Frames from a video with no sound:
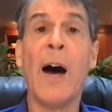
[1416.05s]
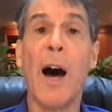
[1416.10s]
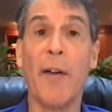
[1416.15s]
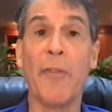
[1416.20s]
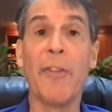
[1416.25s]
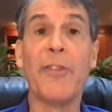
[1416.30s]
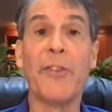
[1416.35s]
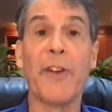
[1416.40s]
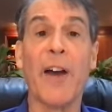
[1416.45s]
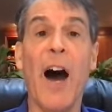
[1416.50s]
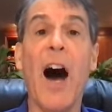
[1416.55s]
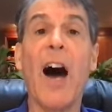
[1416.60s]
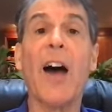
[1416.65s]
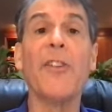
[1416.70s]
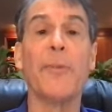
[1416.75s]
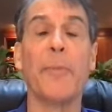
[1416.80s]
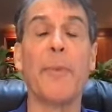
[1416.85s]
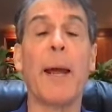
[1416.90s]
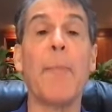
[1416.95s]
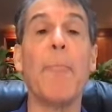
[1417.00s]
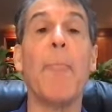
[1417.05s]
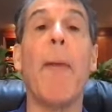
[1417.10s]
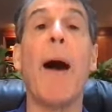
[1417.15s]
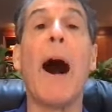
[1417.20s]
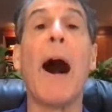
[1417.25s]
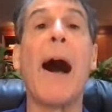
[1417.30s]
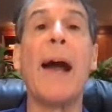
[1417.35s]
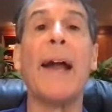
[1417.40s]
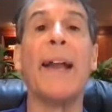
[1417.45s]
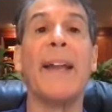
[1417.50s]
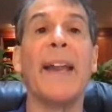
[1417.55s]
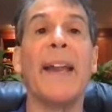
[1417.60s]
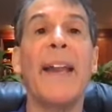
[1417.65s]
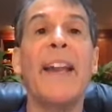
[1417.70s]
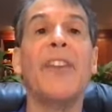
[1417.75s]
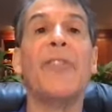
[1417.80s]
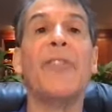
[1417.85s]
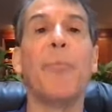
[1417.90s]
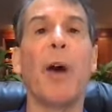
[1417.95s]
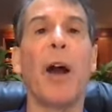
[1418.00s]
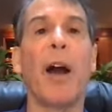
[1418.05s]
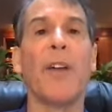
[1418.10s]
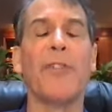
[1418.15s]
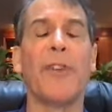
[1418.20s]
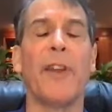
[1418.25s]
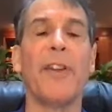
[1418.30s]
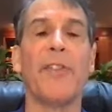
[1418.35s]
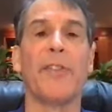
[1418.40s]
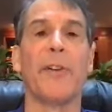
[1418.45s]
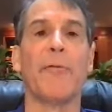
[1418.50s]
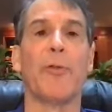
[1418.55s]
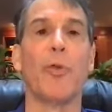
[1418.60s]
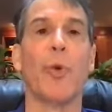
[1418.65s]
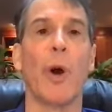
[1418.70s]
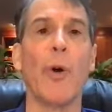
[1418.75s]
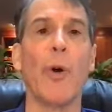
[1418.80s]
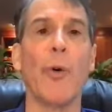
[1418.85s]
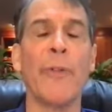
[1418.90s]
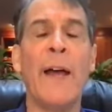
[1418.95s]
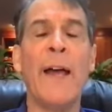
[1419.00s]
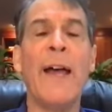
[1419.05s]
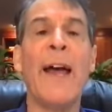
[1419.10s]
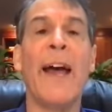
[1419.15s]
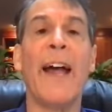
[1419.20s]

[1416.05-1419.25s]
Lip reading: of this cosmic mind in its process of growth